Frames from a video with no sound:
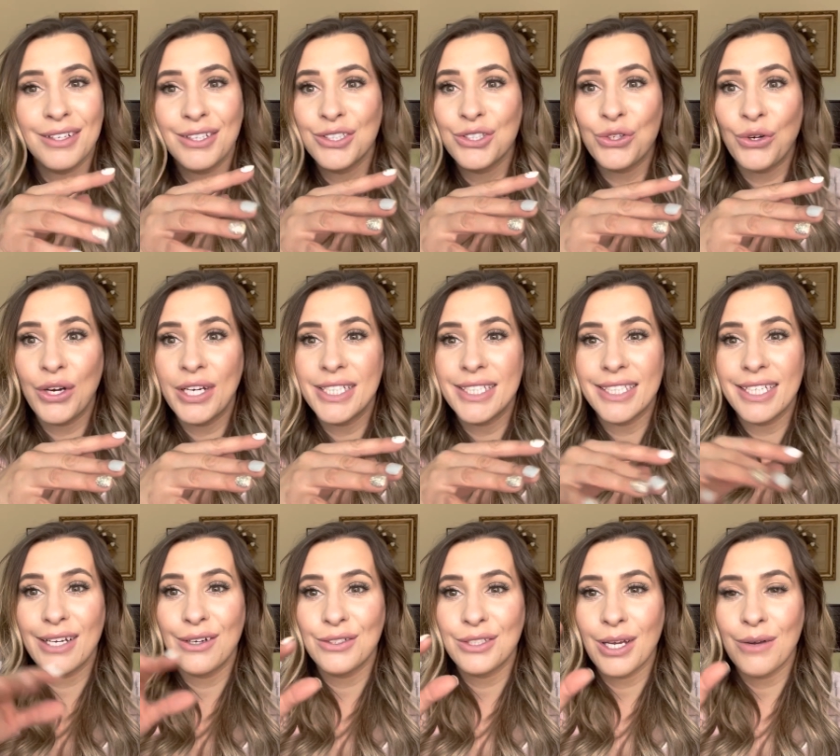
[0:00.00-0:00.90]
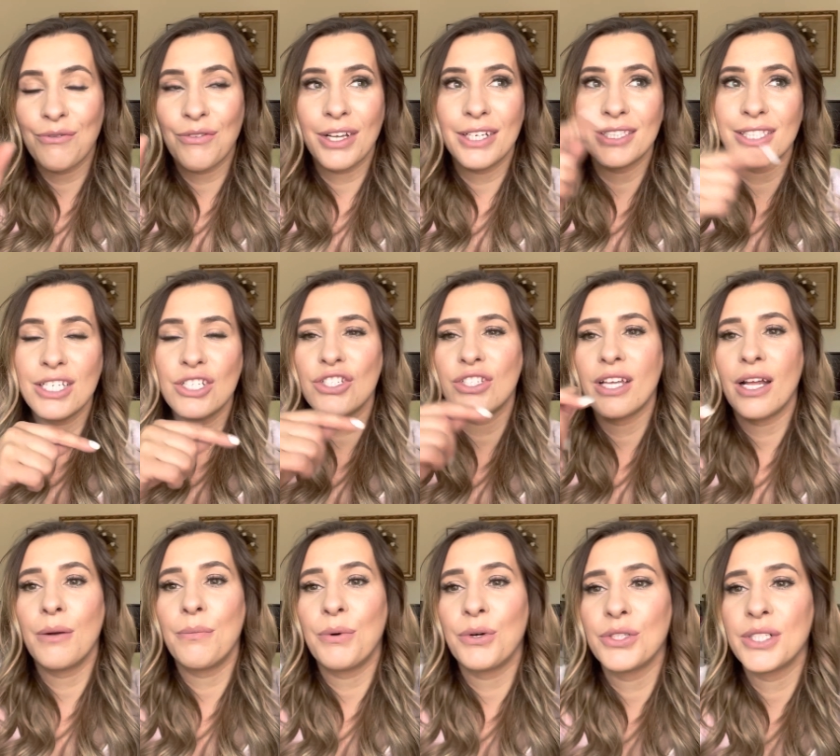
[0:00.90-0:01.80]
It's crazy how time flies. They just
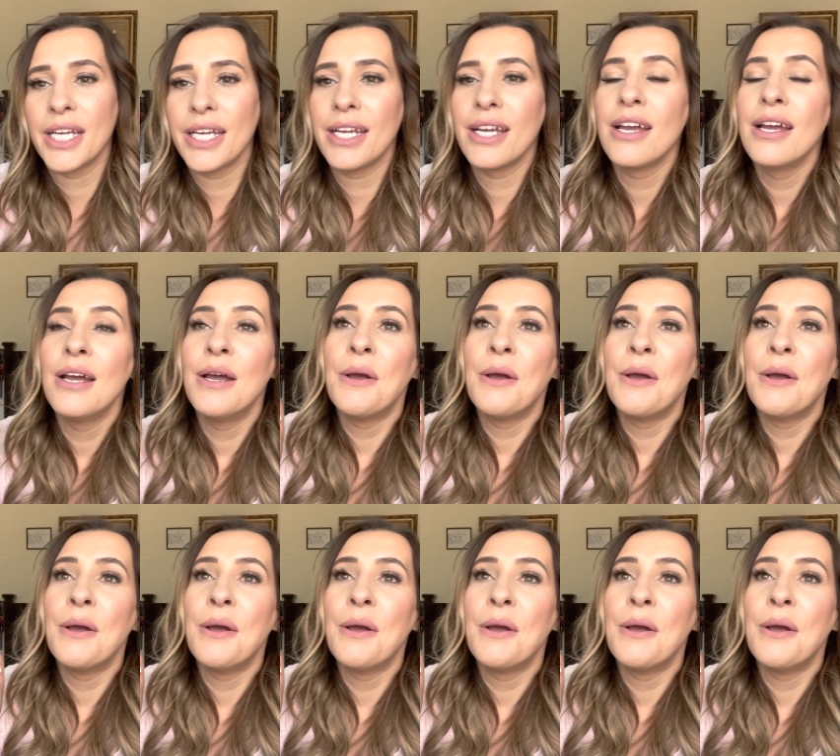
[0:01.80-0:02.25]
had a birthday.